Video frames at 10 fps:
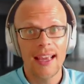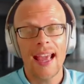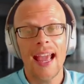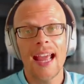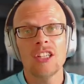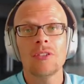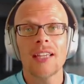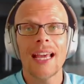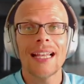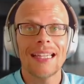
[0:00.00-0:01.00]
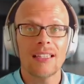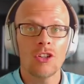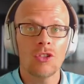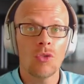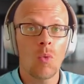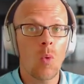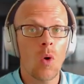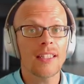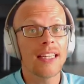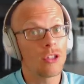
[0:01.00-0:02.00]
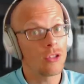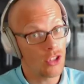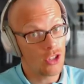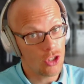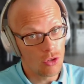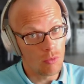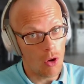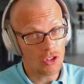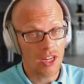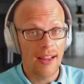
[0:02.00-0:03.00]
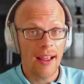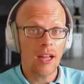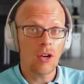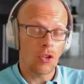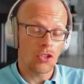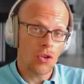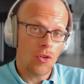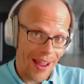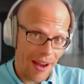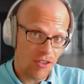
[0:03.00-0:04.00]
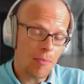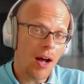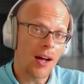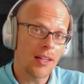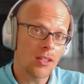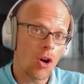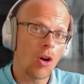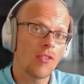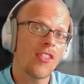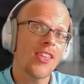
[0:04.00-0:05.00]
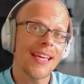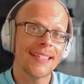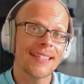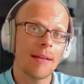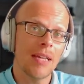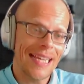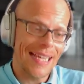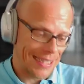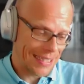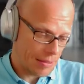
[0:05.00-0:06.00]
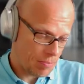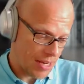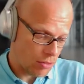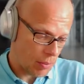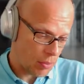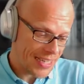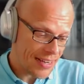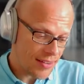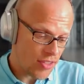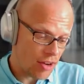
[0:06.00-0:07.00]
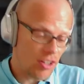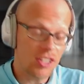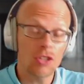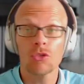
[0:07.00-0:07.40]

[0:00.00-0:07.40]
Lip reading: and you can listen to what interests you most. And also every part of the exam is being represented there, and you